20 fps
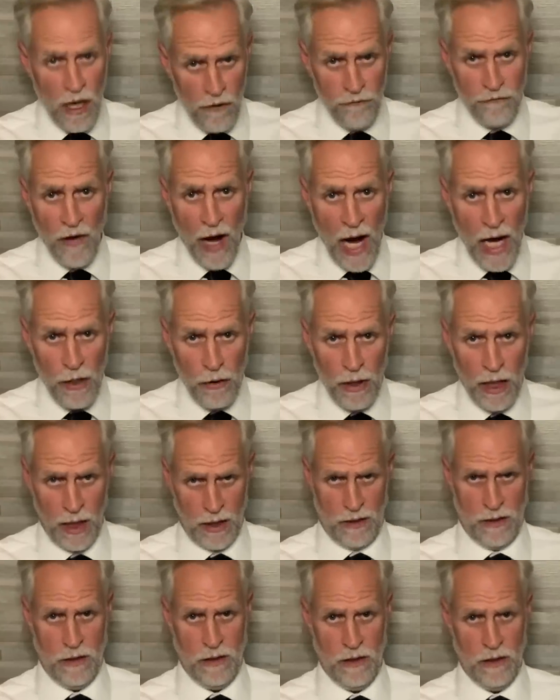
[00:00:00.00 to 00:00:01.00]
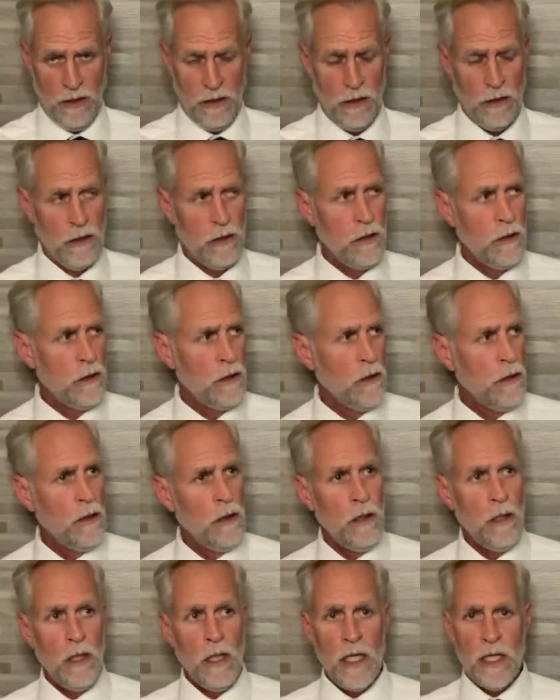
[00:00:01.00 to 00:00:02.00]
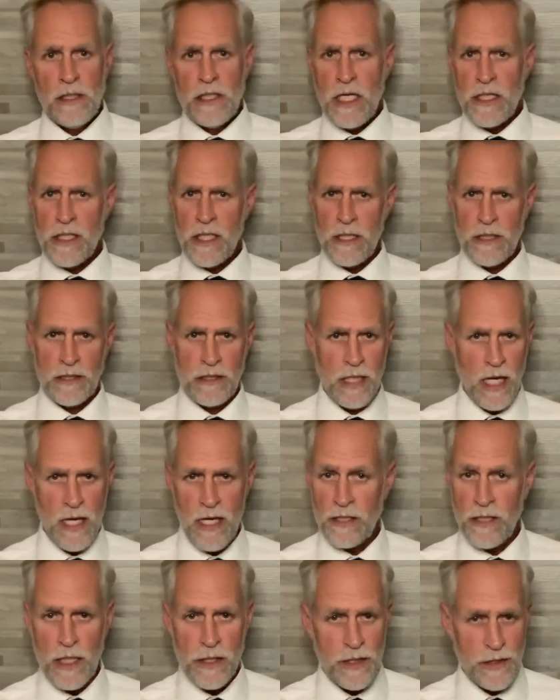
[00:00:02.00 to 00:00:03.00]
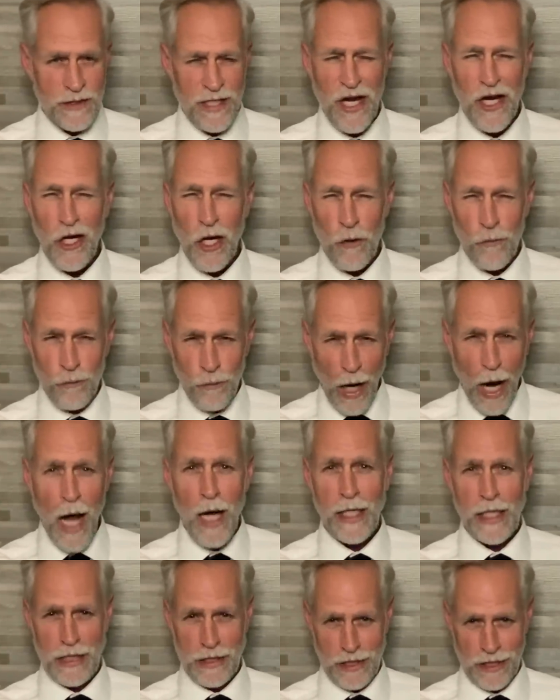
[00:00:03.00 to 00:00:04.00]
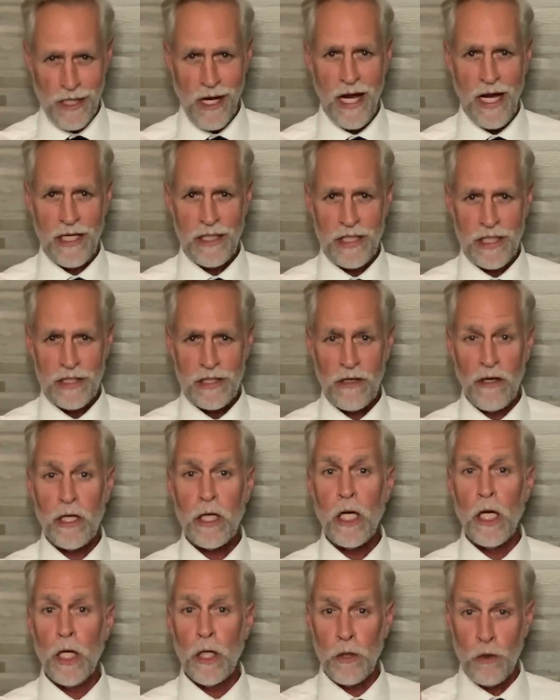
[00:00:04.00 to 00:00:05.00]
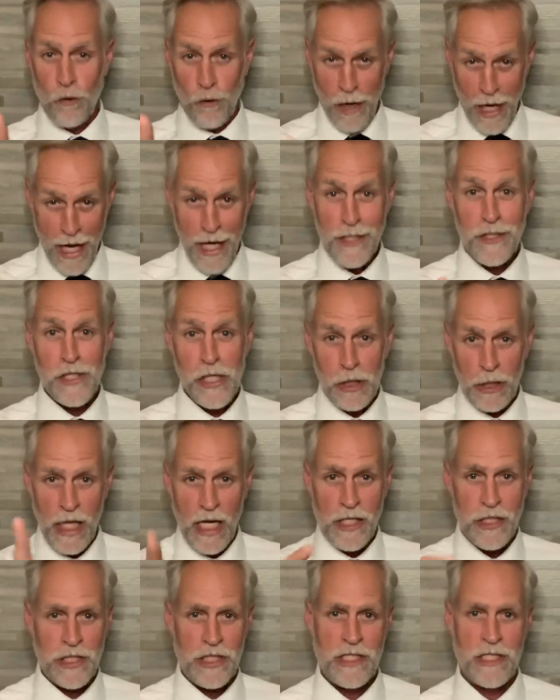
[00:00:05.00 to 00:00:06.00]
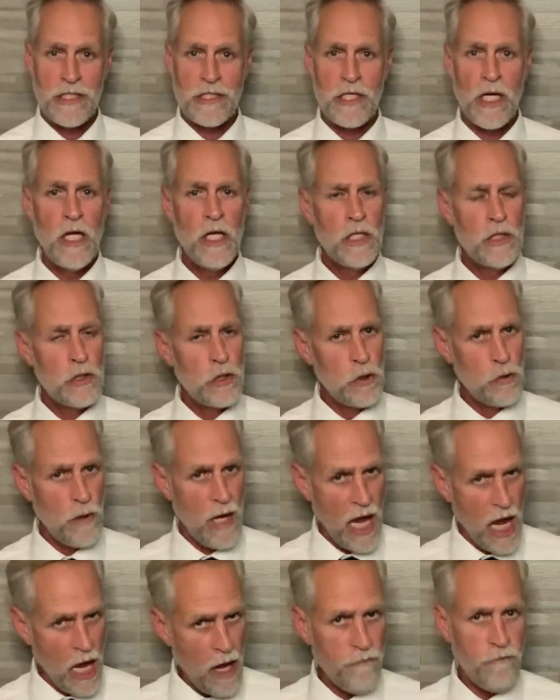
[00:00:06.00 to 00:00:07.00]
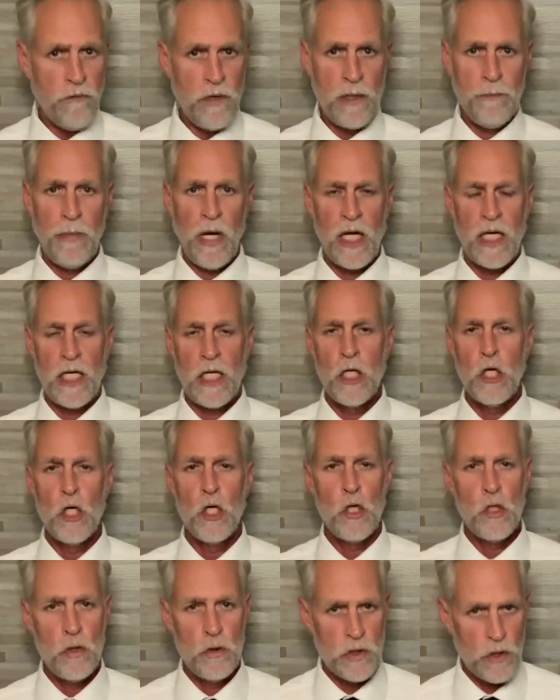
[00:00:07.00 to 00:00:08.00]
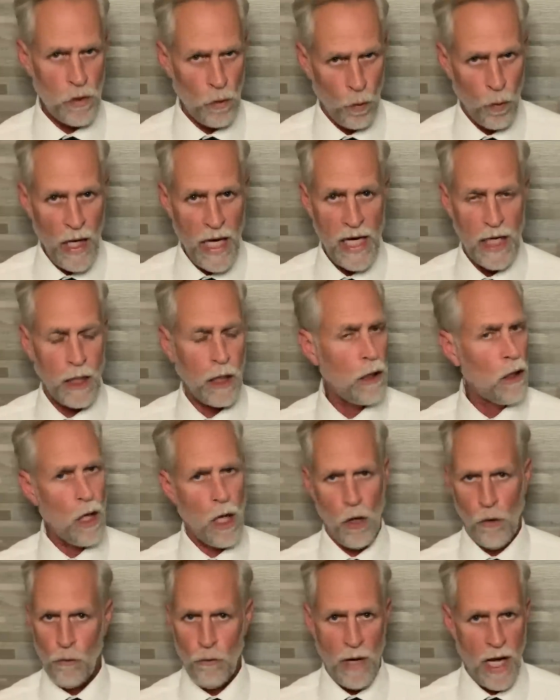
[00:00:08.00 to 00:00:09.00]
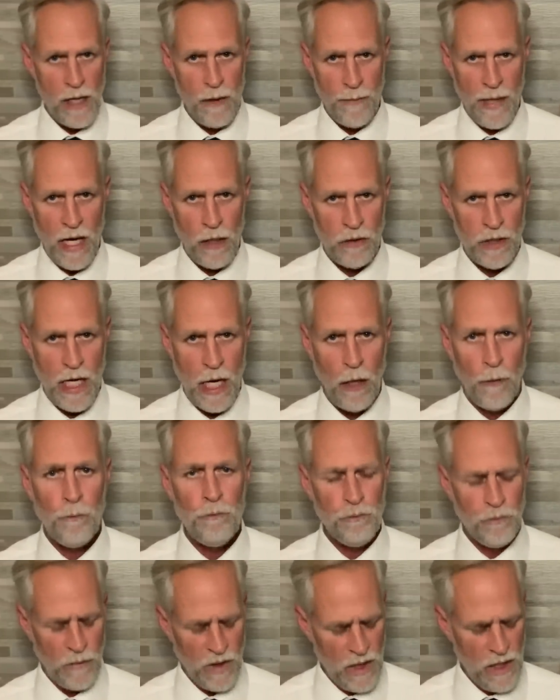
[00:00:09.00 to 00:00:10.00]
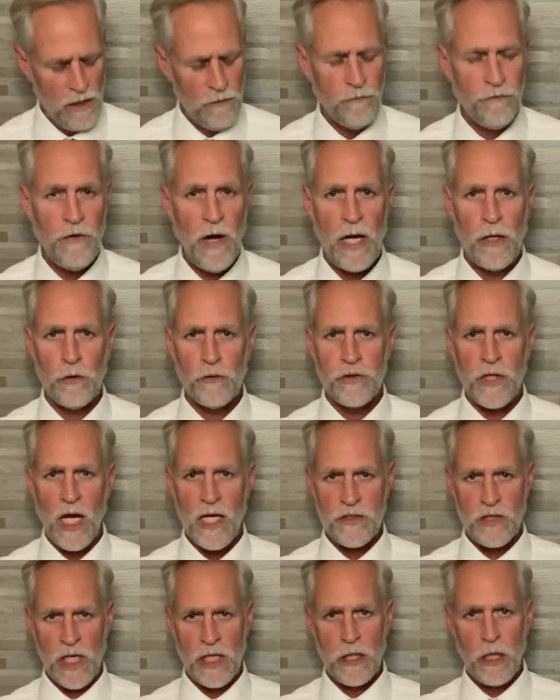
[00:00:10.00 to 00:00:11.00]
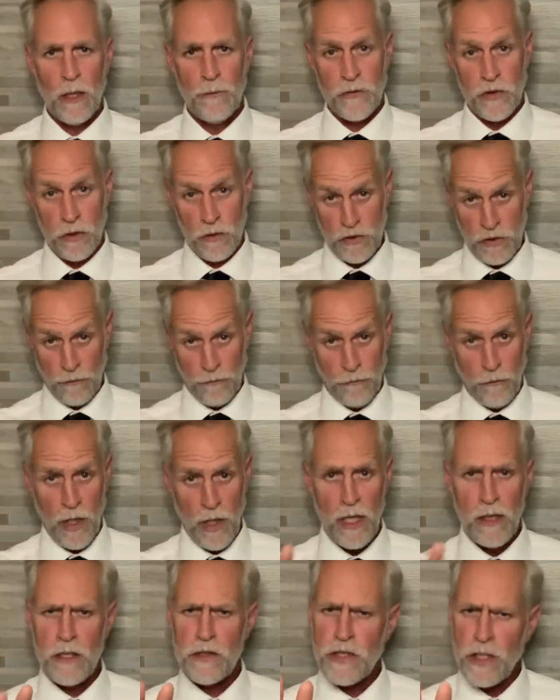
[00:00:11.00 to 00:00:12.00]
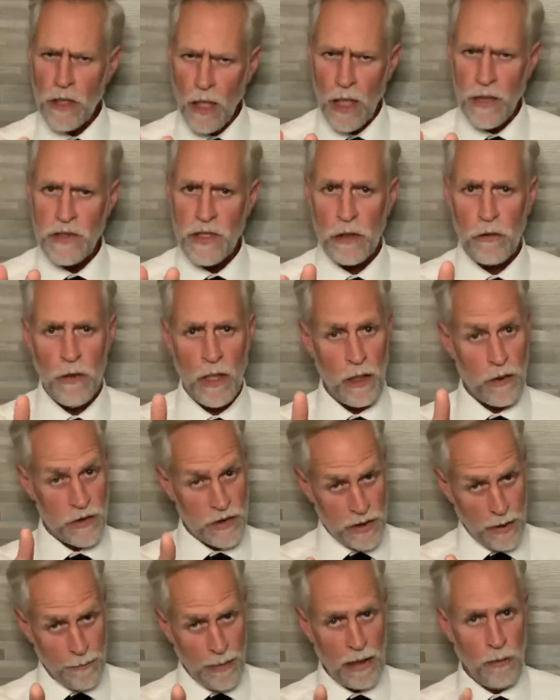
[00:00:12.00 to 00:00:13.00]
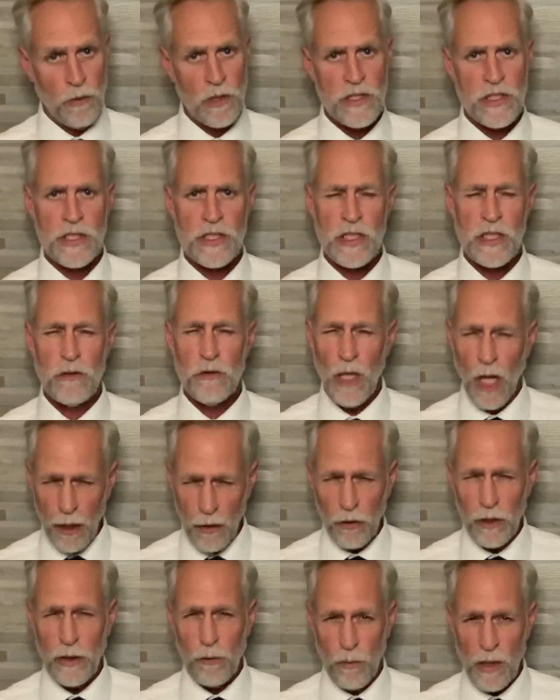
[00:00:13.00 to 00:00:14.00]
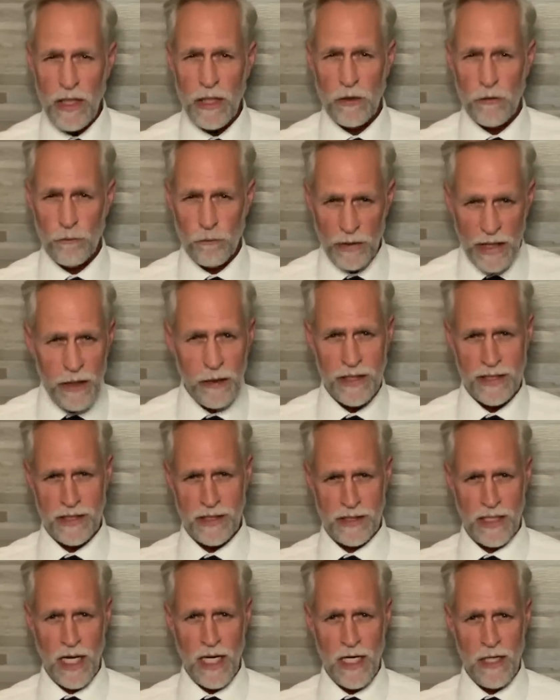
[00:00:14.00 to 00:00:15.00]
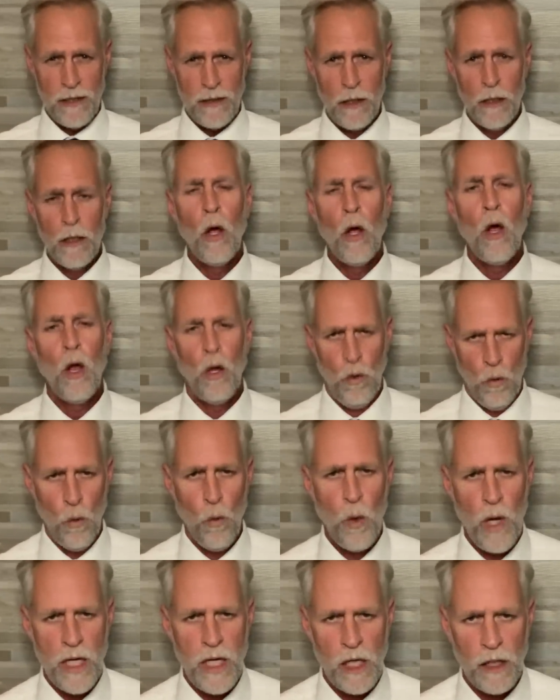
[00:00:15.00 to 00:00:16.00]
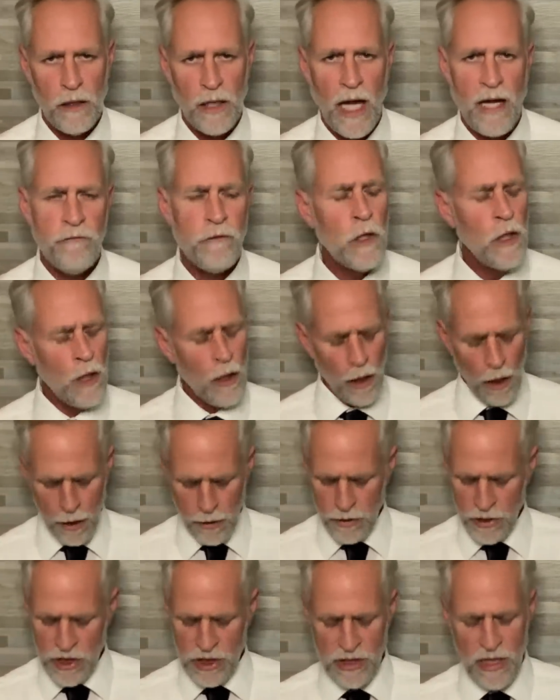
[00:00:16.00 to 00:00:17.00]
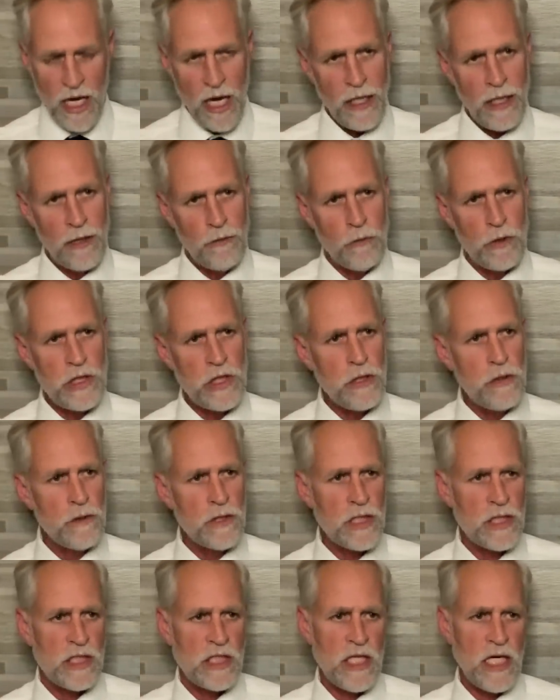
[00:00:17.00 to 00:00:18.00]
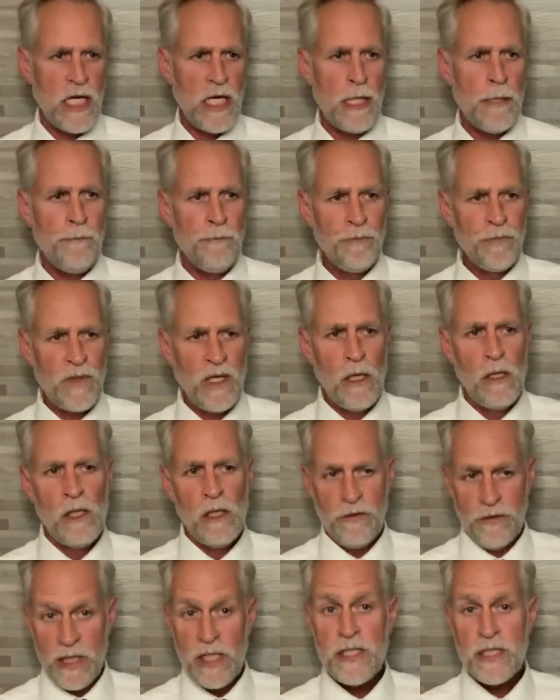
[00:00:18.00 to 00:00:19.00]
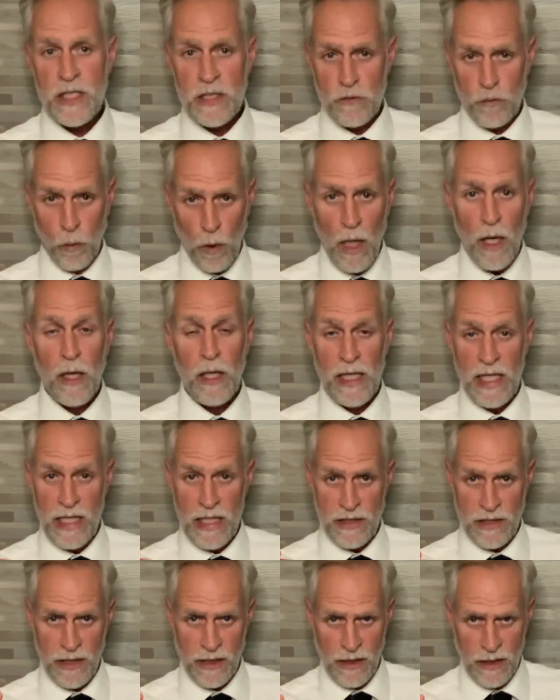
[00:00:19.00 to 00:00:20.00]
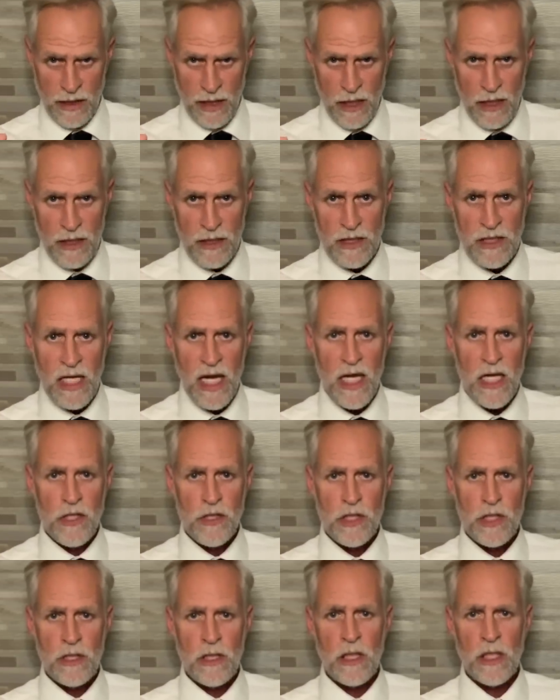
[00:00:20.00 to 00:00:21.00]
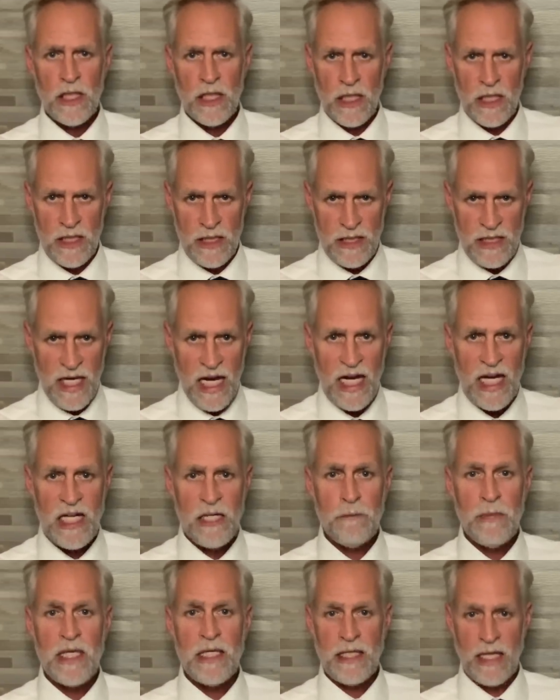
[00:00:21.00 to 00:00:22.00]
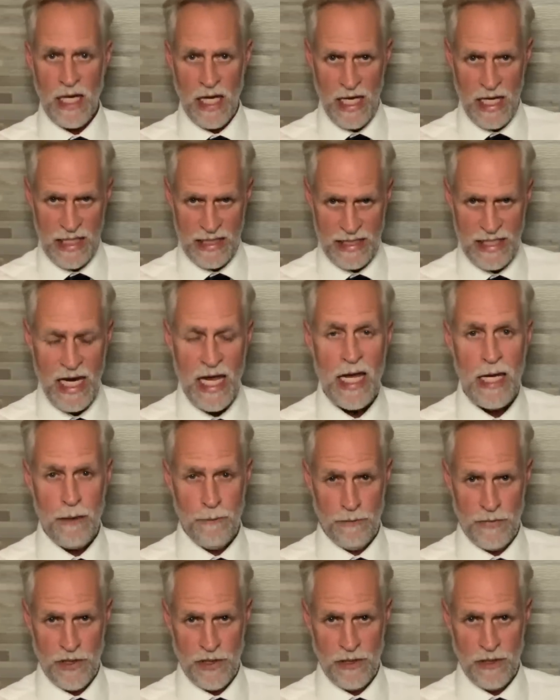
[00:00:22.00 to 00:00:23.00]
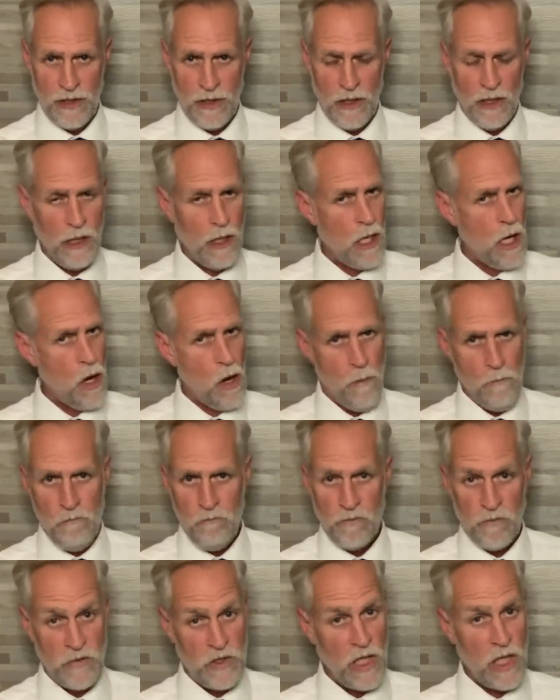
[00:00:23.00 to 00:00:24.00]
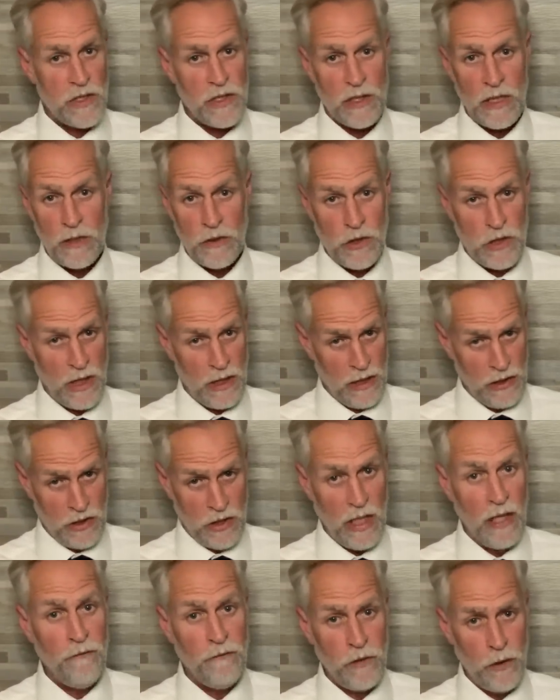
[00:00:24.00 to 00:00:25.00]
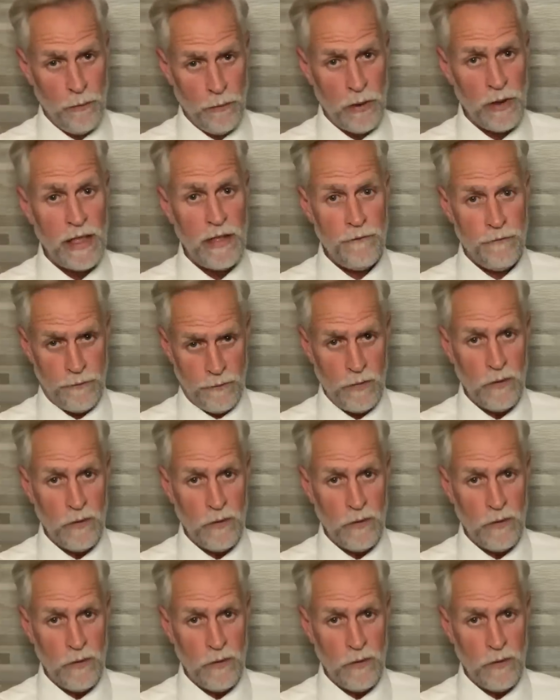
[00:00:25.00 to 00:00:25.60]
firing. Does it t- doesn't take a rocket scientist. Congratulations to everybody who's awake uh, right about now. In final thoughts, I come to you as a friend, as a content creator. Somebody wants to see you not only win in real estate, win in life. Understanding when you see this is what is contagion, containment, attempt. Just if you believe